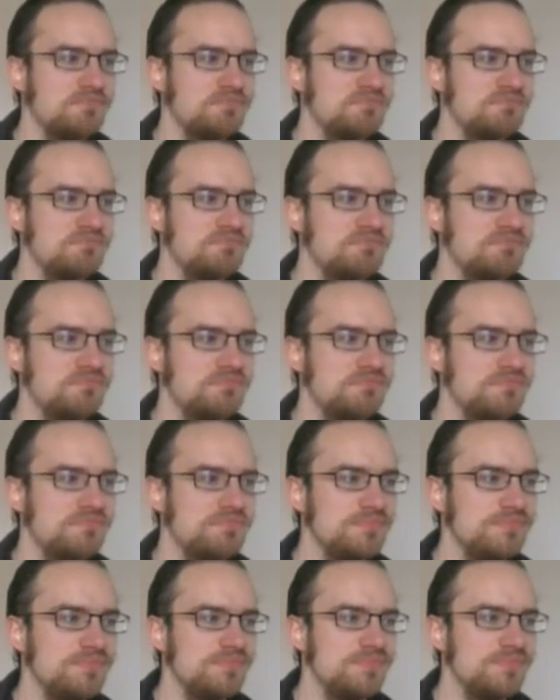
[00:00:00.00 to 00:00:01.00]

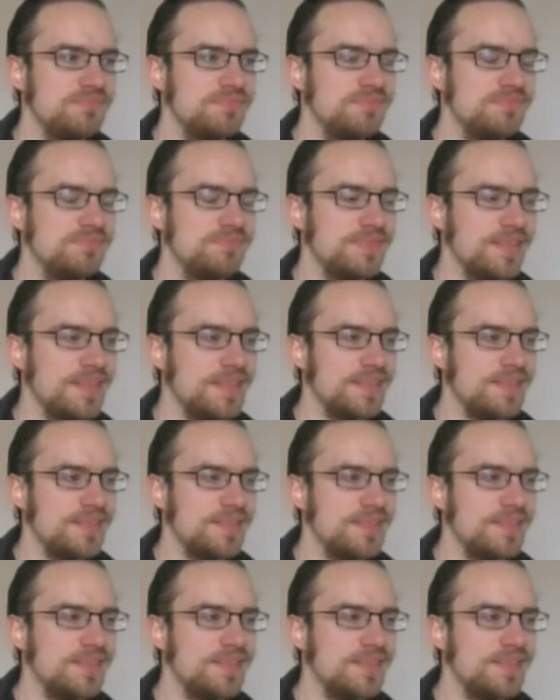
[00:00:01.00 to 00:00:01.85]
[no speech]